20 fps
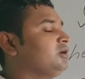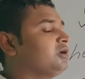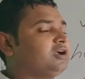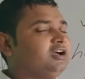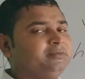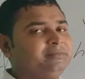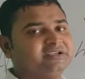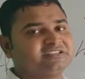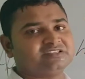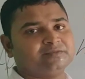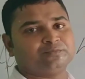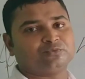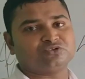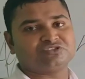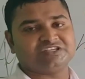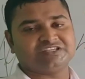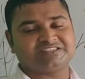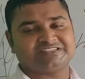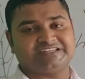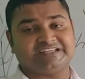convection
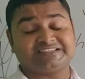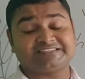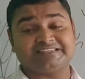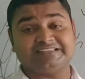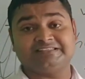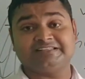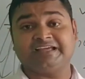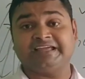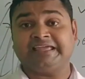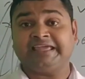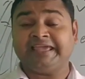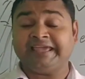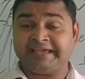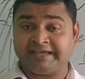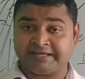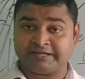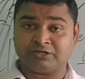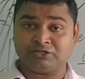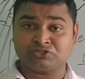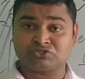process takes in the
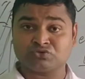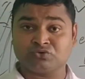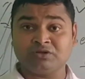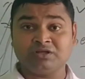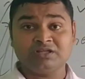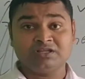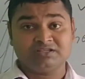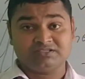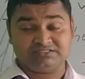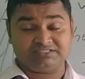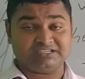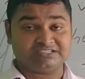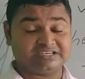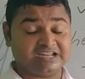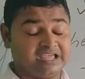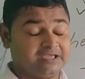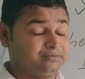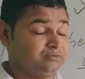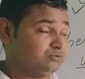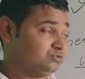air also.
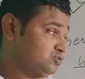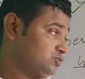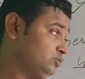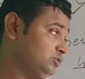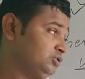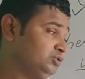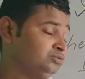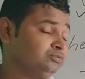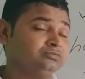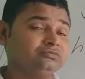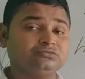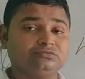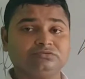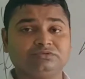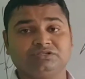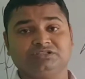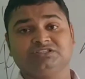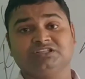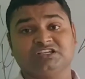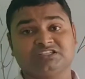Just I have shown you
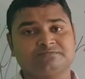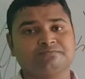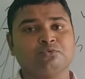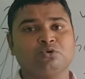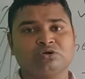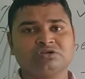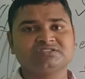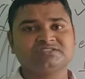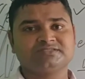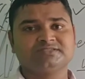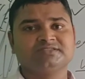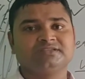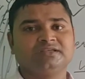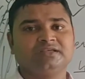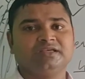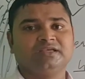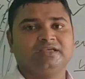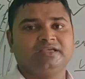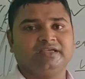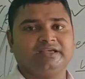the smokes.
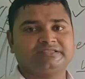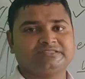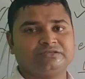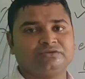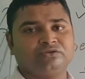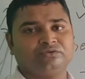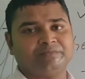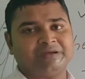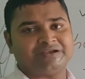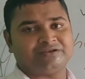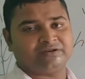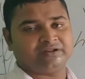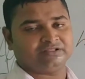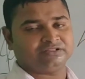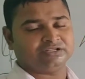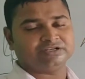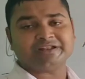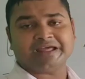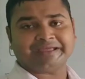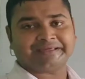Yes or no? Better
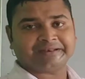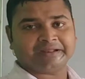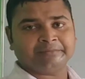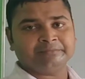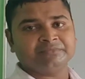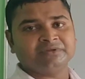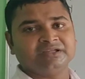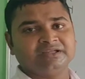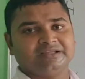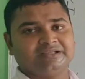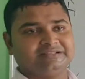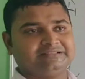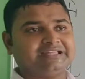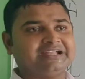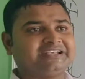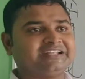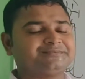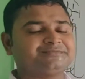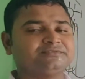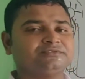in the diagram.
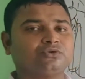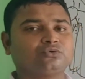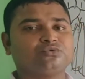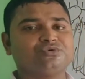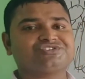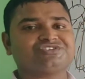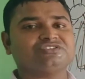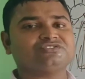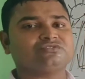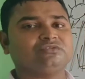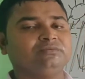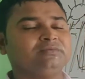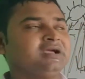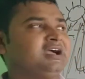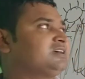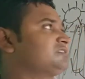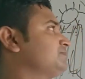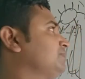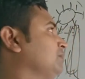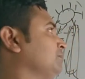That types of questions will be
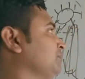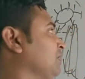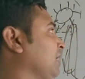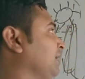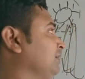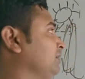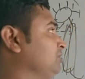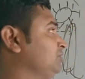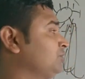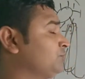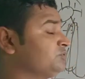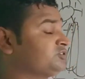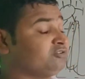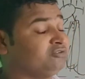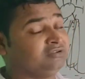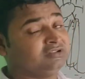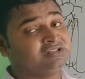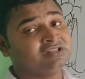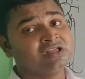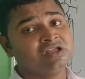asked. Another
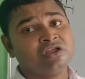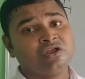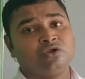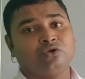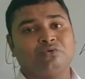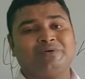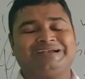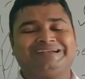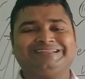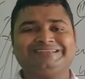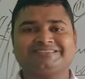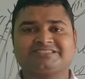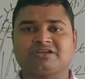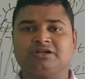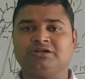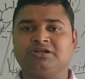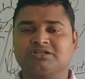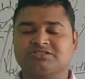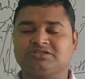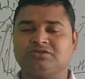question is what is
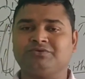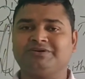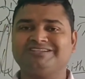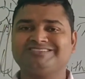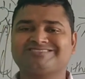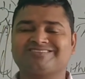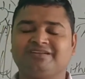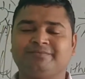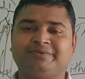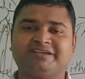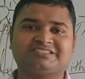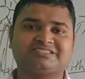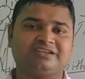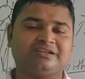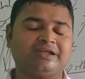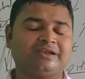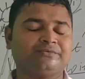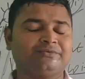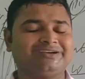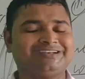conduction, what is
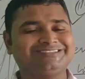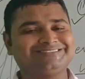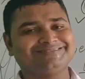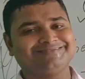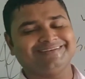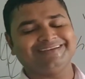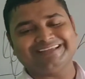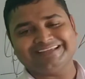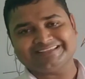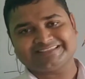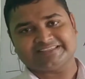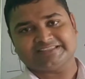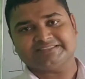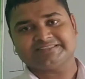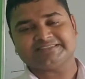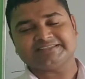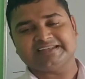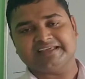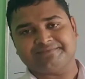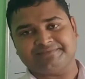convection, and what is
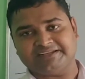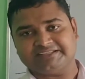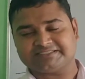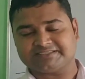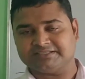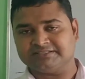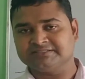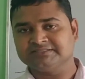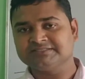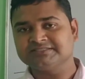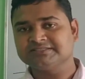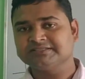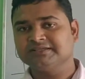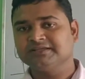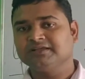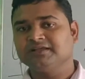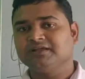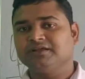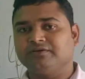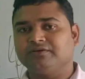radiations definitions.
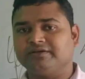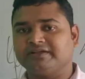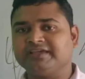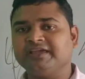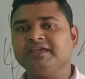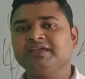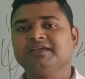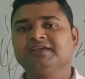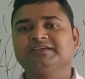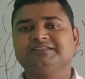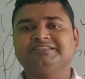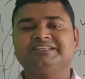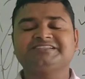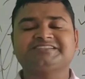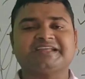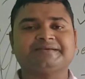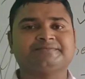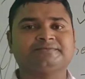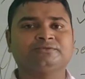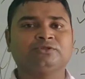Okay,
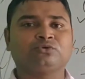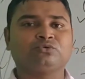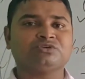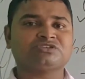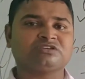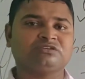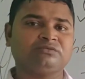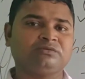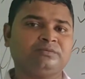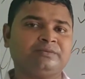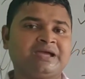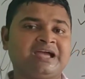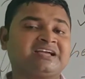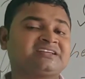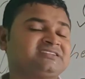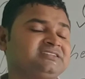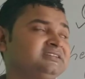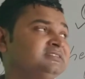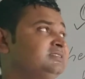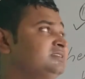this type of the question will be
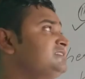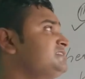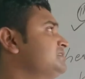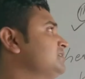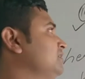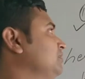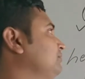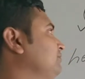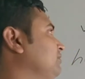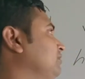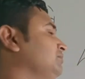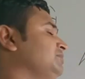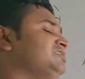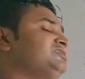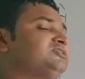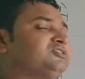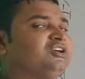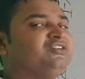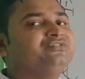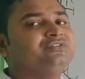asked in this from
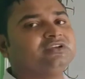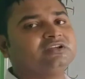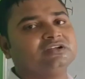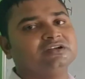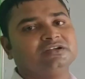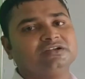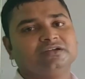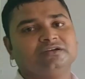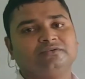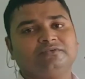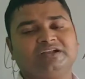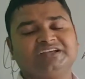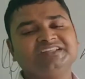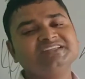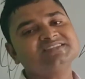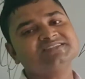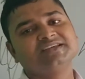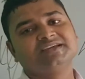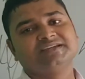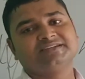this topic. What
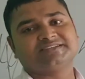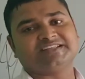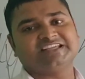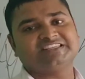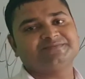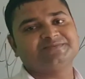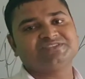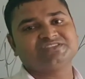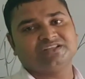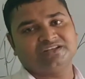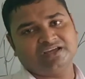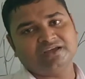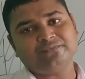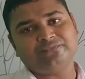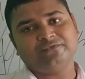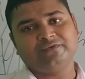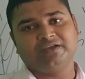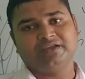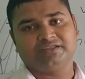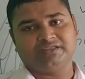is transmission
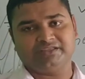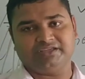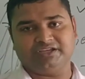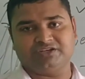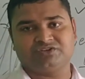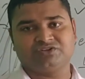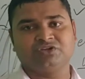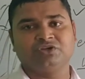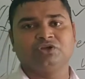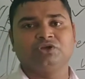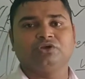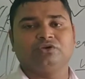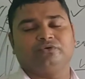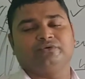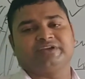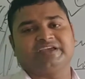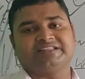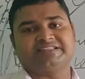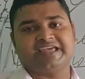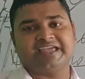of heat?
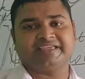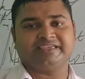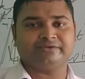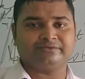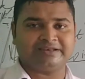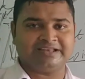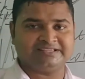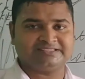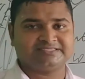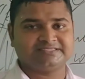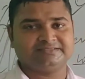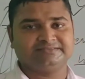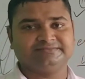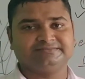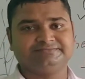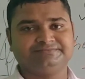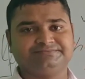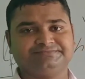Okay, thank you class.